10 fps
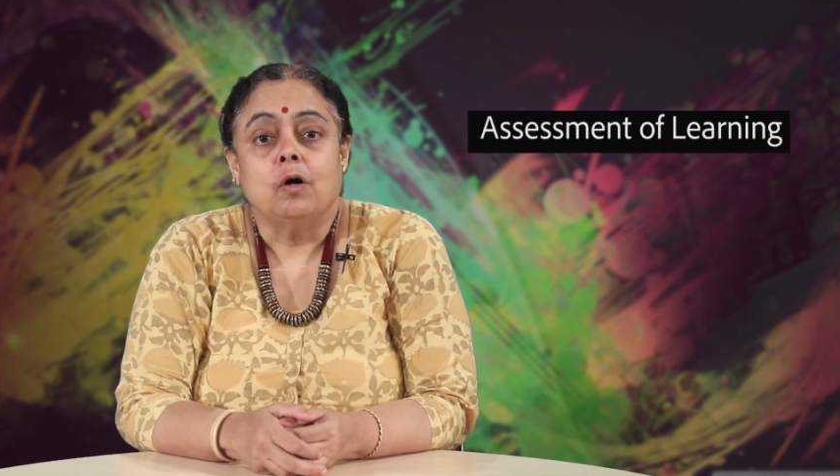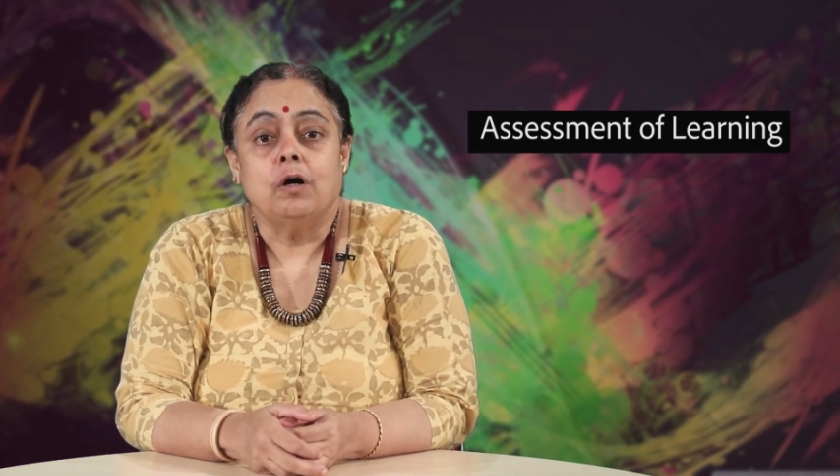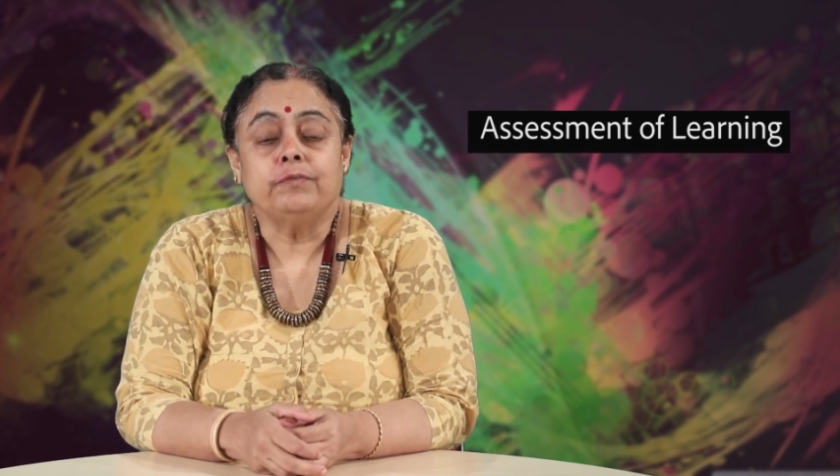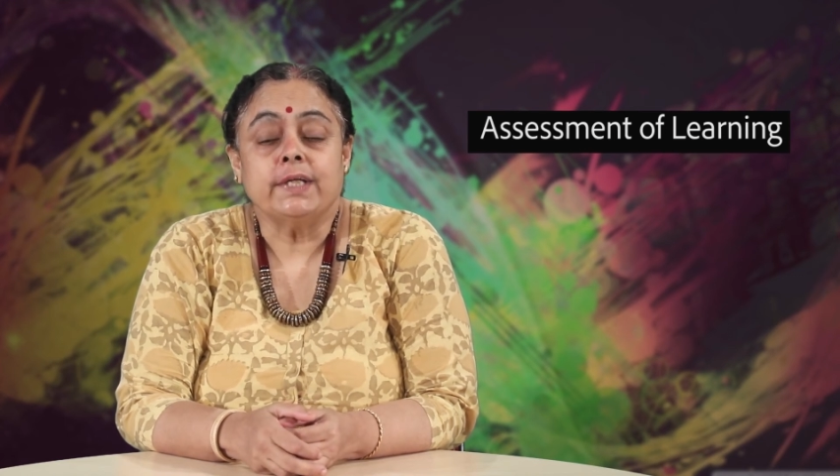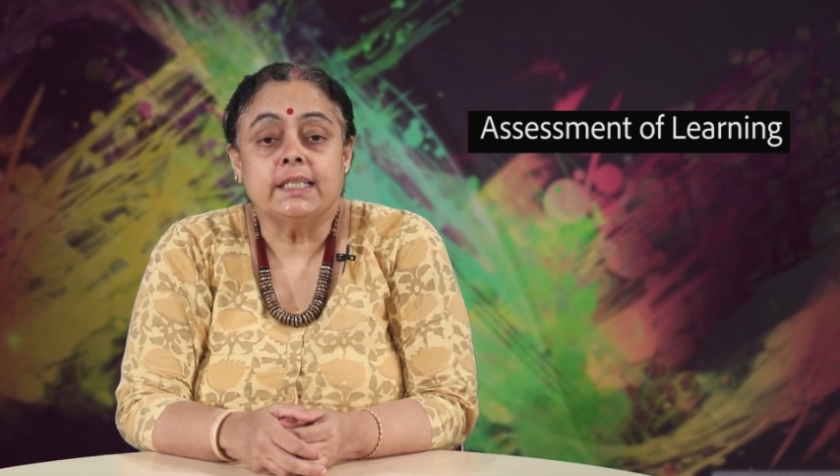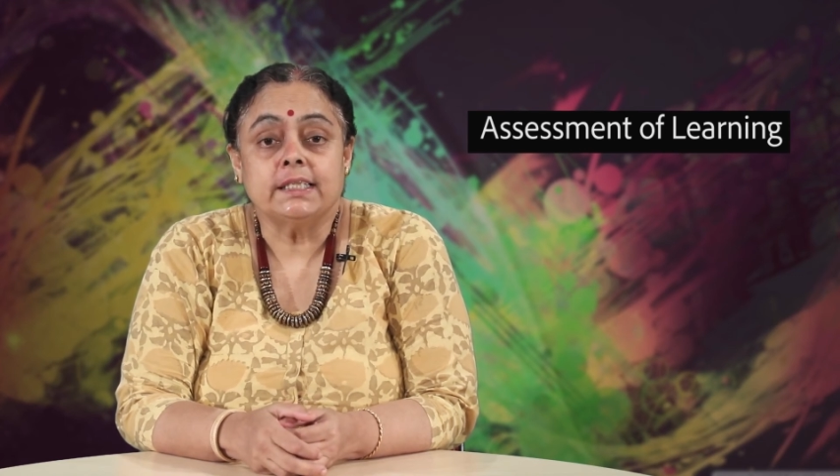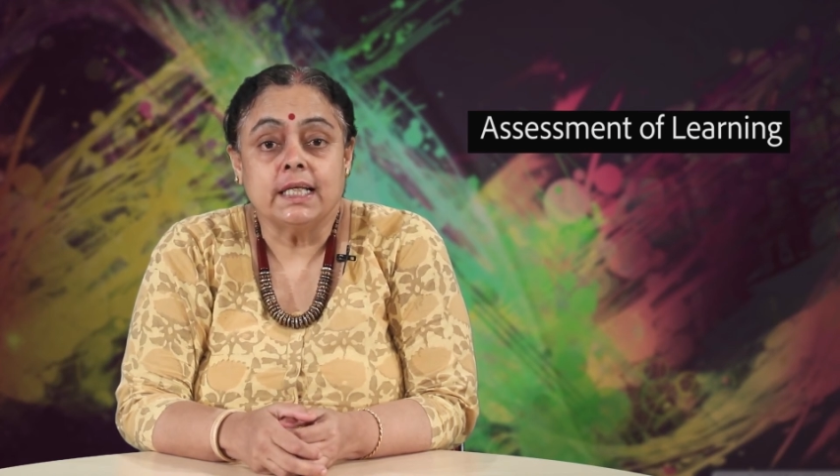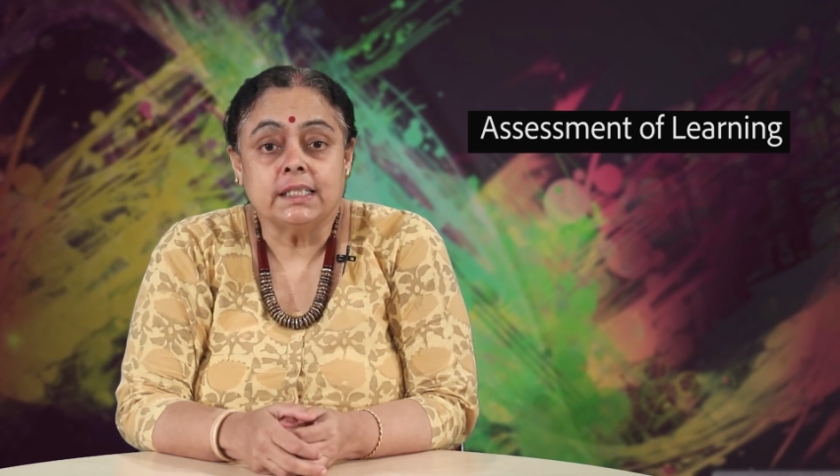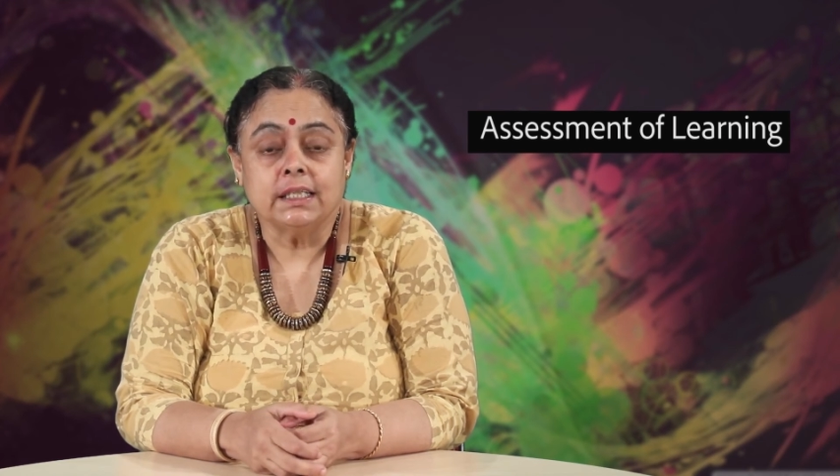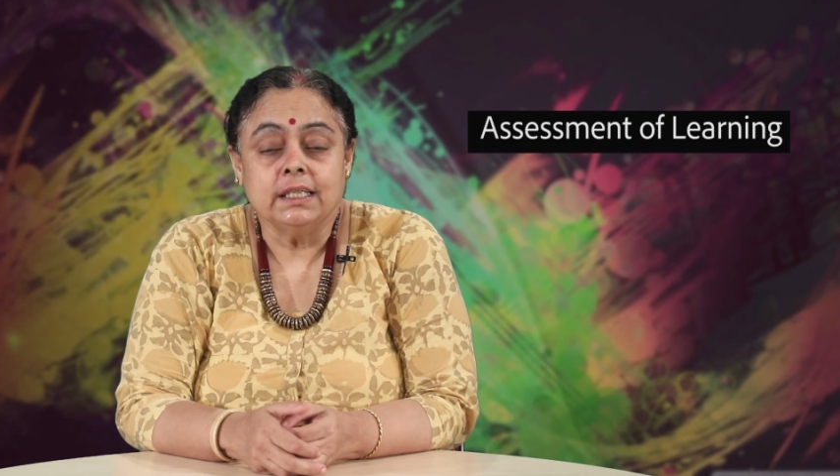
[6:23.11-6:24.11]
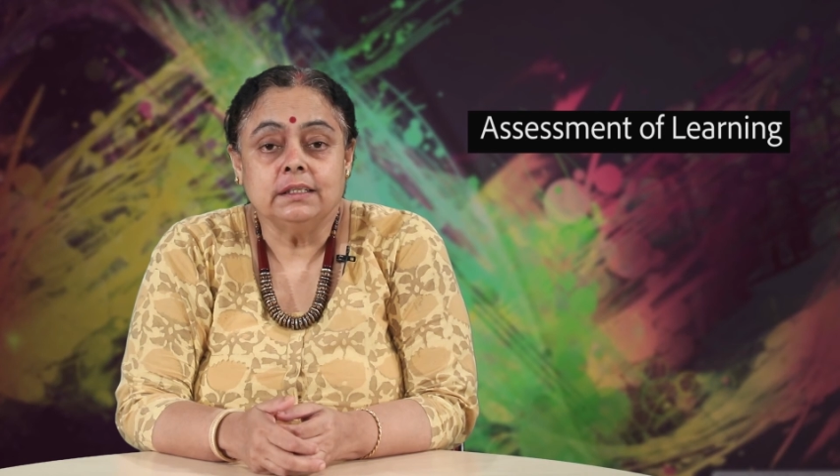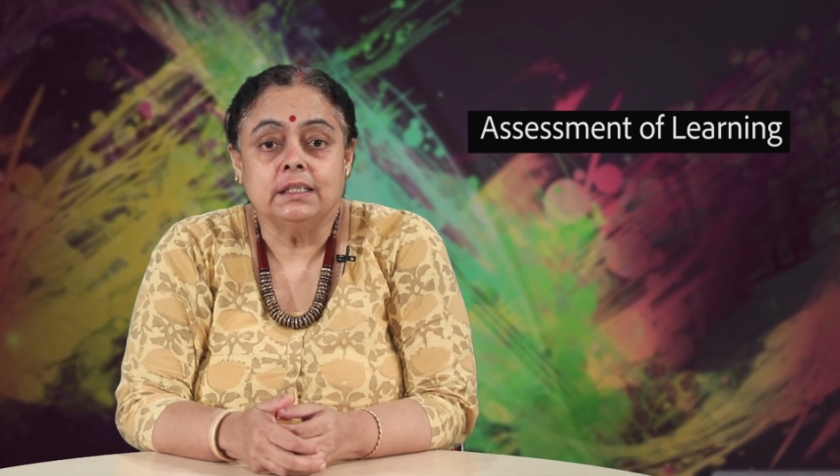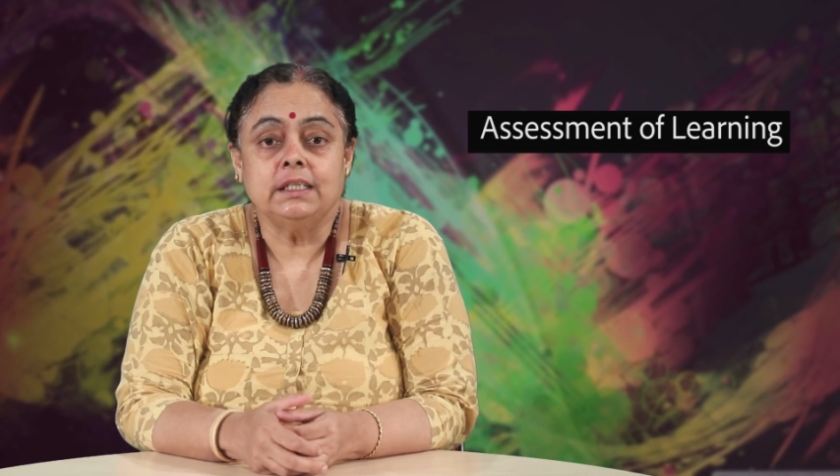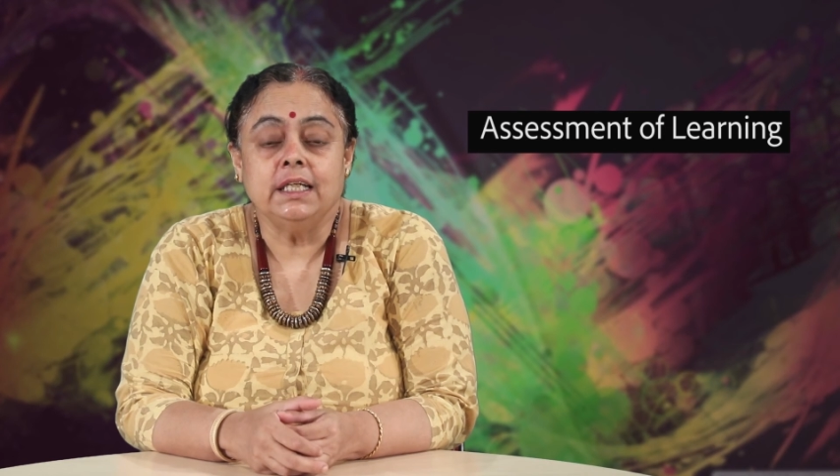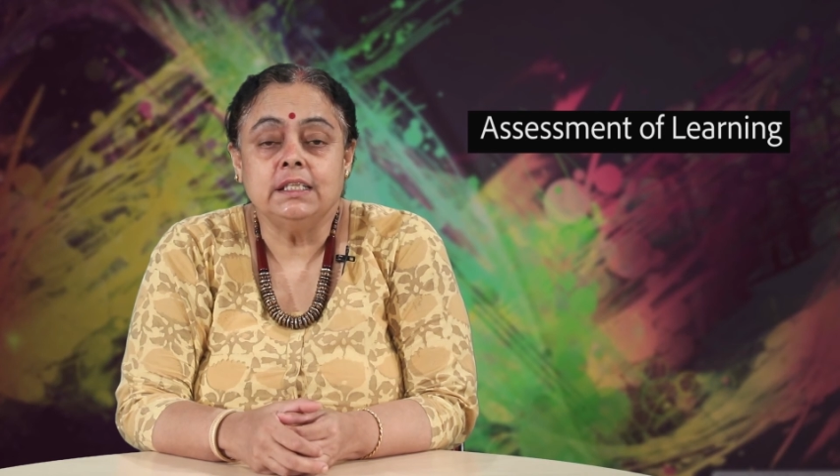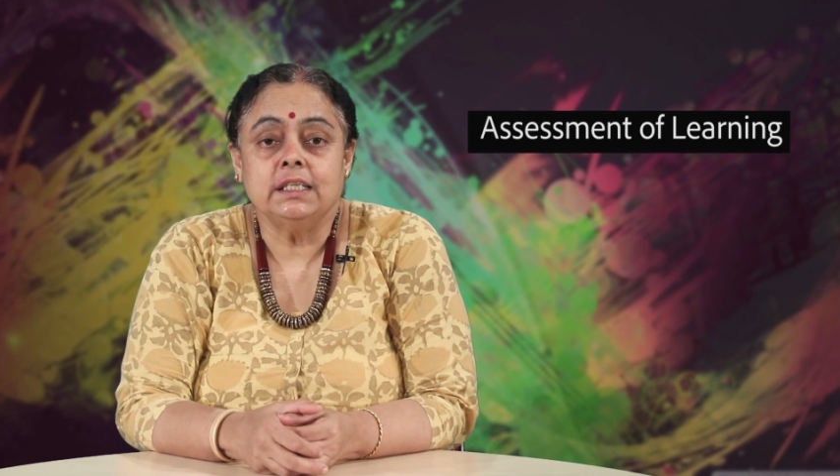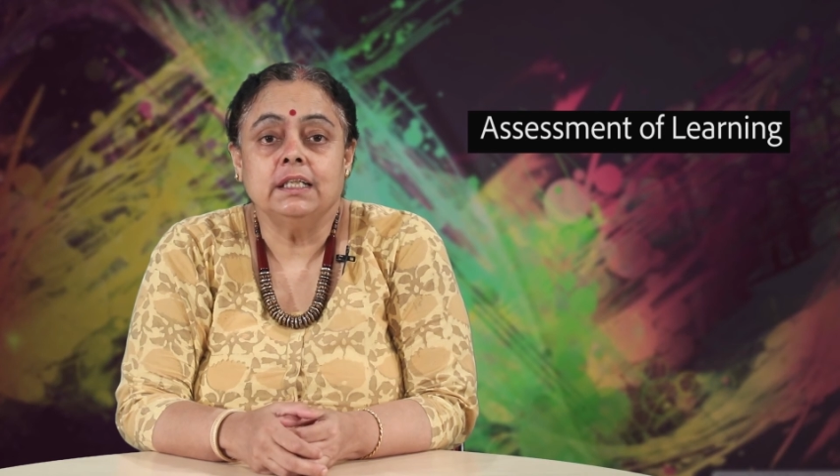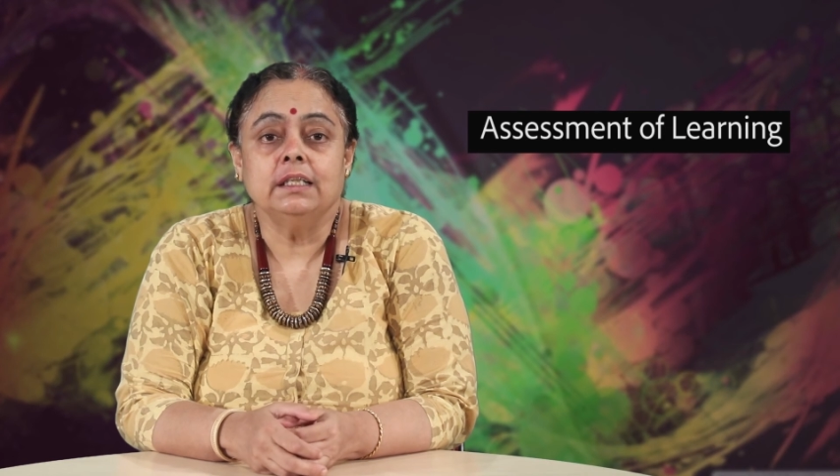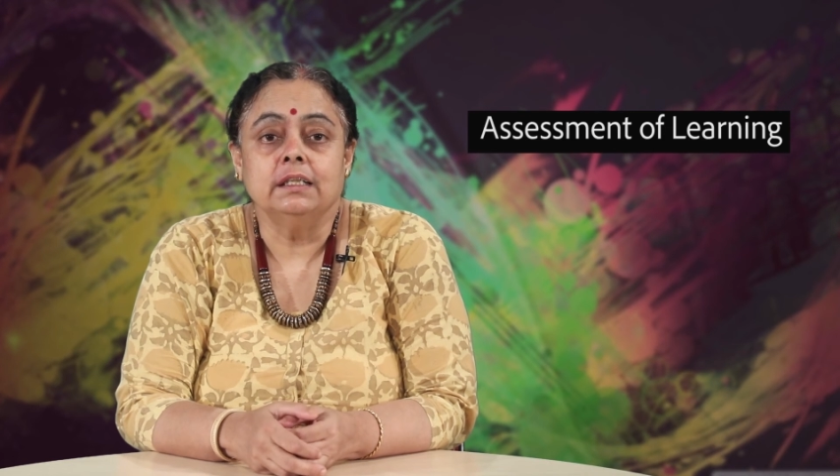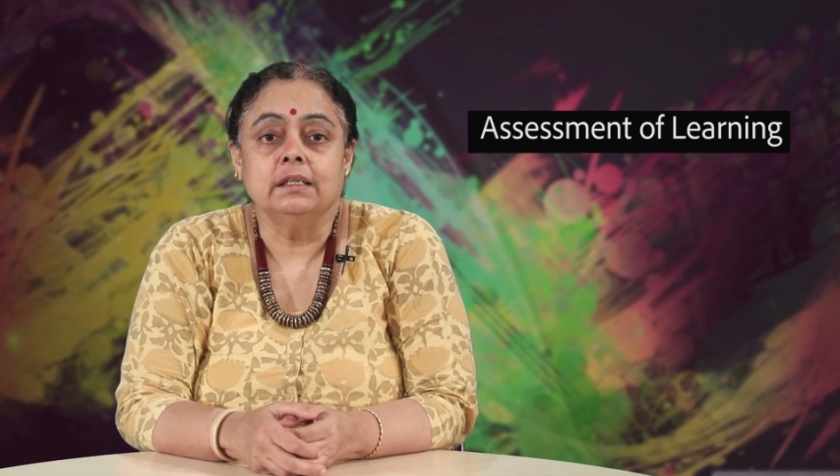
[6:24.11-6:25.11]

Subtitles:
of assessing the teaching